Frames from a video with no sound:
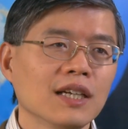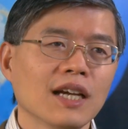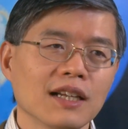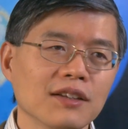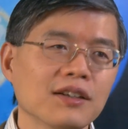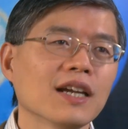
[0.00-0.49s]

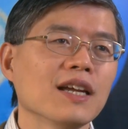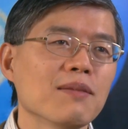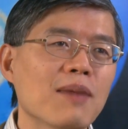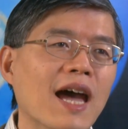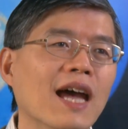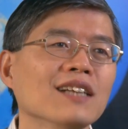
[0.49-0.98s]
And you can
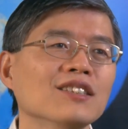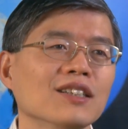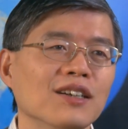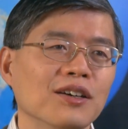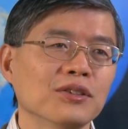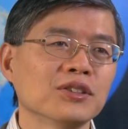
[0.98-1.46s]
imagine
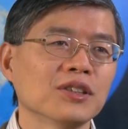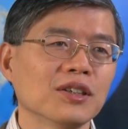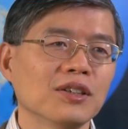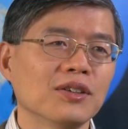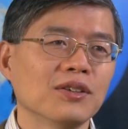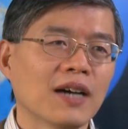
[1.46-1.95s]

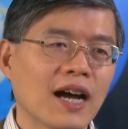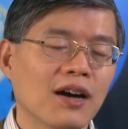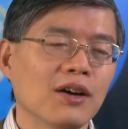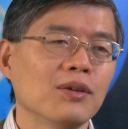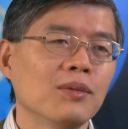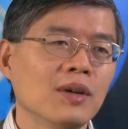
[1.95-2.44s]
also
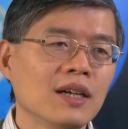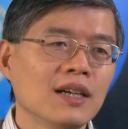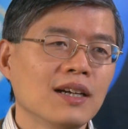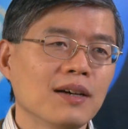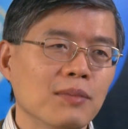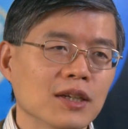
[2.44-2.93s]
how
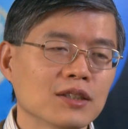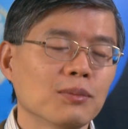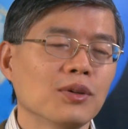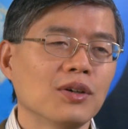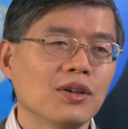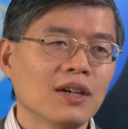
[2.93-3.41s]
much
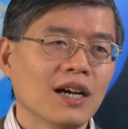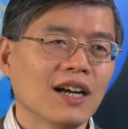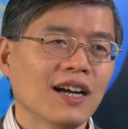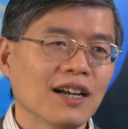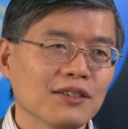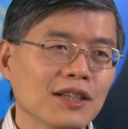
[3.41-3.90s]
more
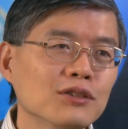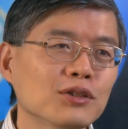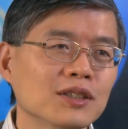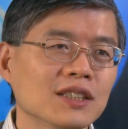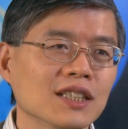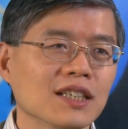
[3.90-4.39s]
uh,
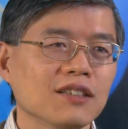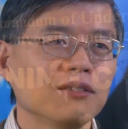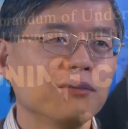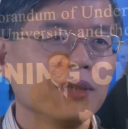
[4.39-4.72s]
interesting it would